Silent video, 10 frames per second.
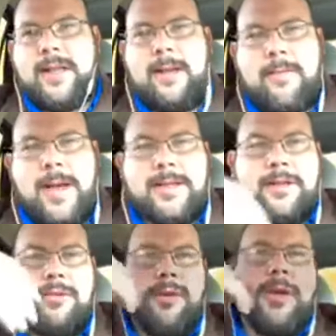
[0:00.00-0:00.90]
get back to
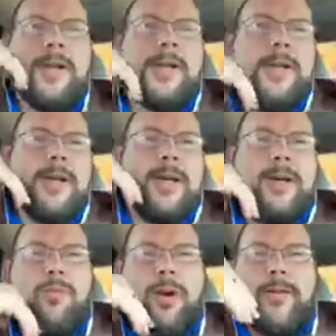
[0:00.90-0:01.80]
doing
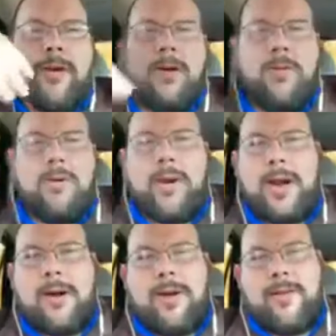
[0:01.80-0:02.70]
whatever I want. And
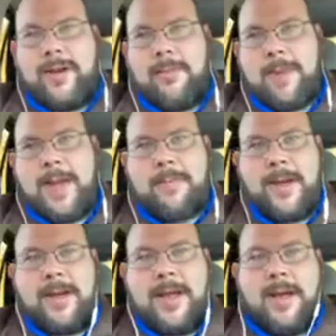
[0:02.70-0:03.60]
I don't have any back
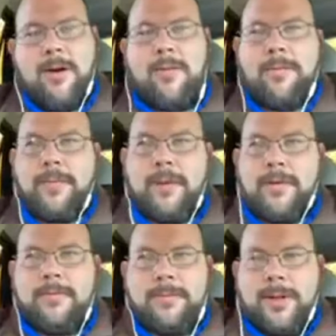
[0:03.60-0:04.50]
pain now,
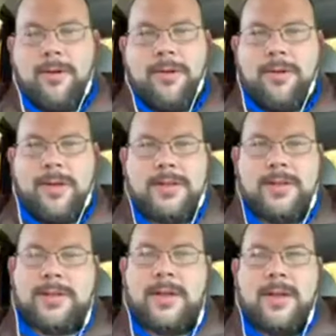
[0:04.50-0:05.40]
other than
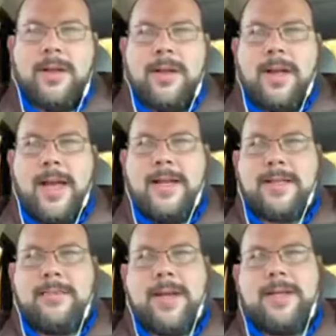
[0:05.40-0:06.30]
just aches
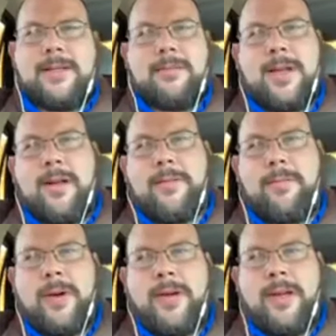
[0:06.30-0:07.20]
and pains sometimes.
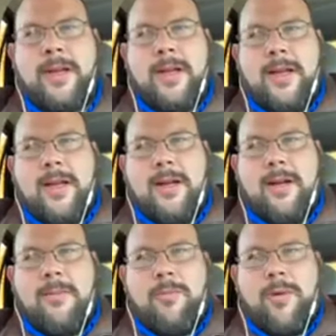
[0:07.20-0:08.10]
But
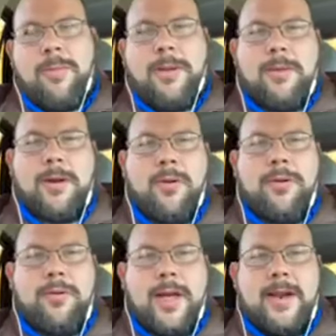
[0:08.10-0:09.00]
when people are going
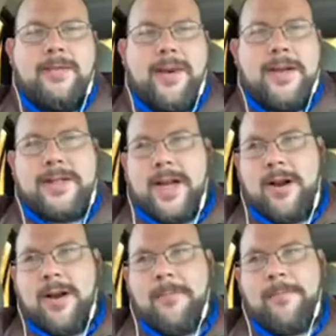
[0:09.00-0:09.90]
through that, it's very
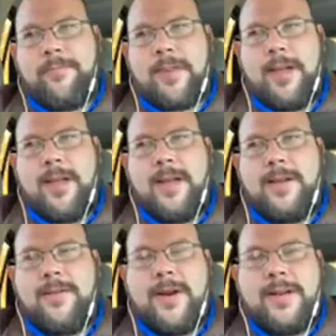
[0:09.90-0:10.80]
scary and
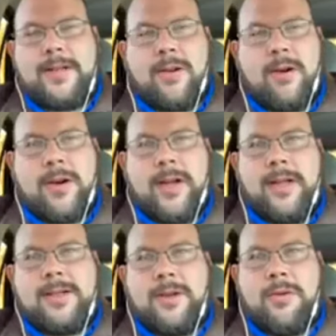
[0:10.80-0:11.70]
it's very disheartening.
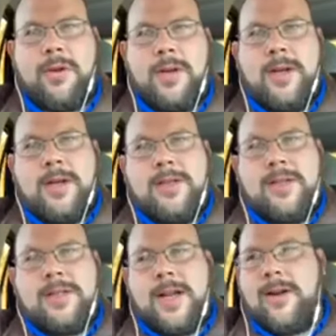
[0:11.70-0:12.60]
And so
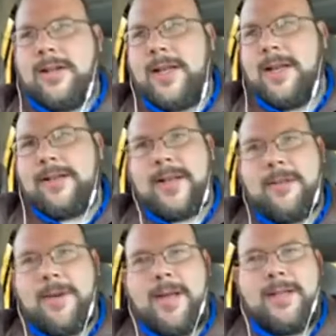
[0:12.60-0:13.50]
just sit down and take a
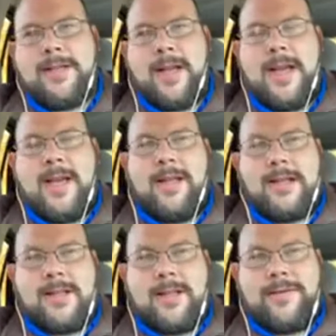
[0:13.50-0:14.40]
minute and say, hey,
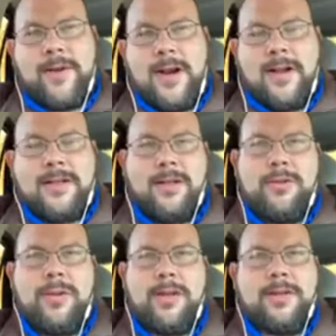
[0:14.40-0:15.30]
let's figure out a
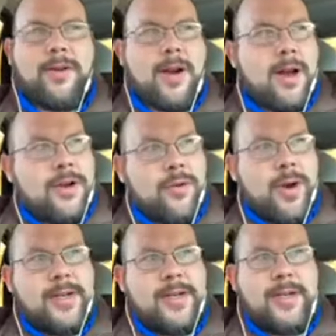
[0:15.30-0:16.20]
solution. Let's figure out a
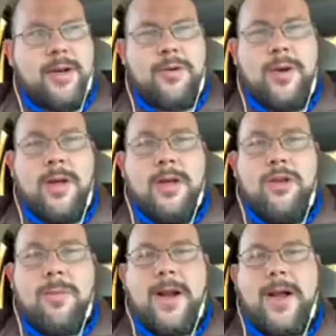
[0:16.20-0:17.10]
direction to go.
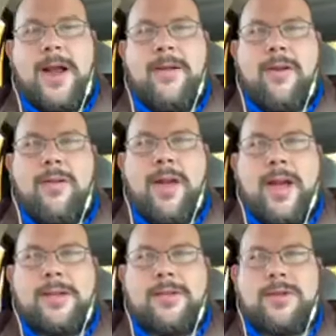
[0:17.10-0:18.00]
You may not have all the
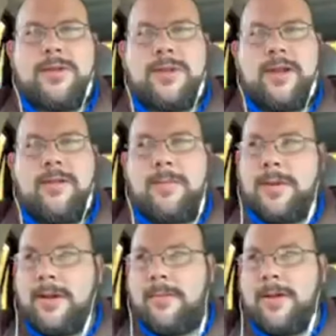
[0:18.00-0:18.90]
answers yourself, but
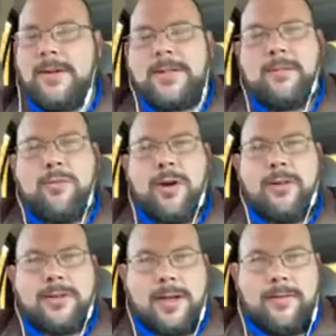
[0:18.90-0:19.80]
there may be someone
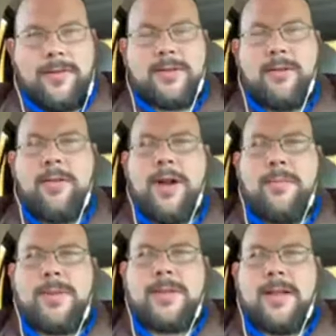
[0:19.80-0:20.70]
else, like a physical
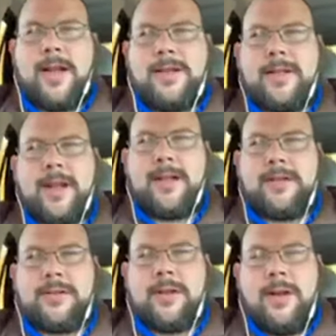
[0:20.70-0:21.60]
therapist, that has the answers.